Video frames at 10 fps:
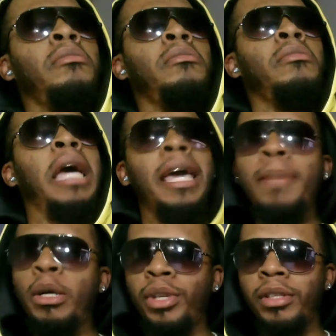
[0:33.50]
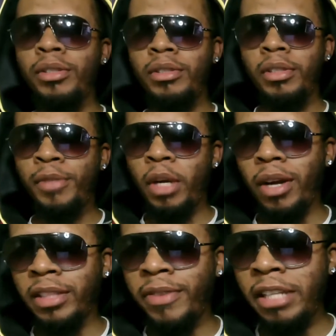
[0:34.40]
Man, J-Rocc
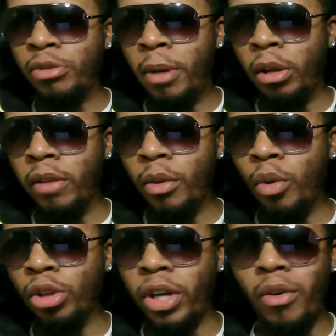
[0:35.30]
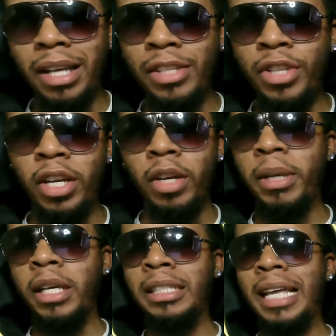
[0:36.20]
fans from all over the world. J-Rocc is here
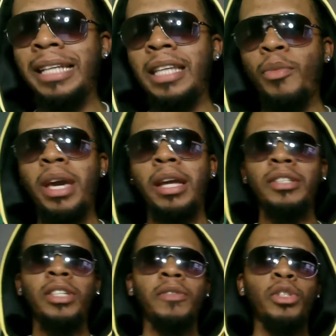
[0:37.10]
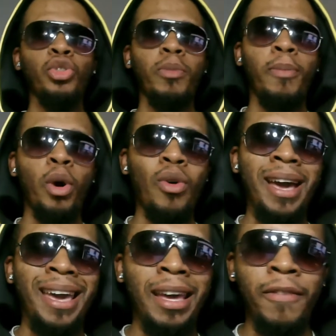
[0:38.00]
because last night we had ourselves a Super Bowl
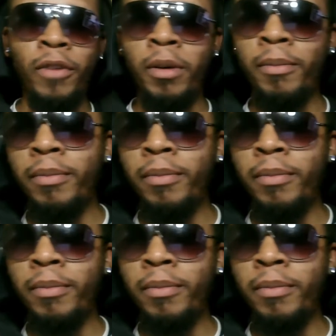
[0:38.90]
ad from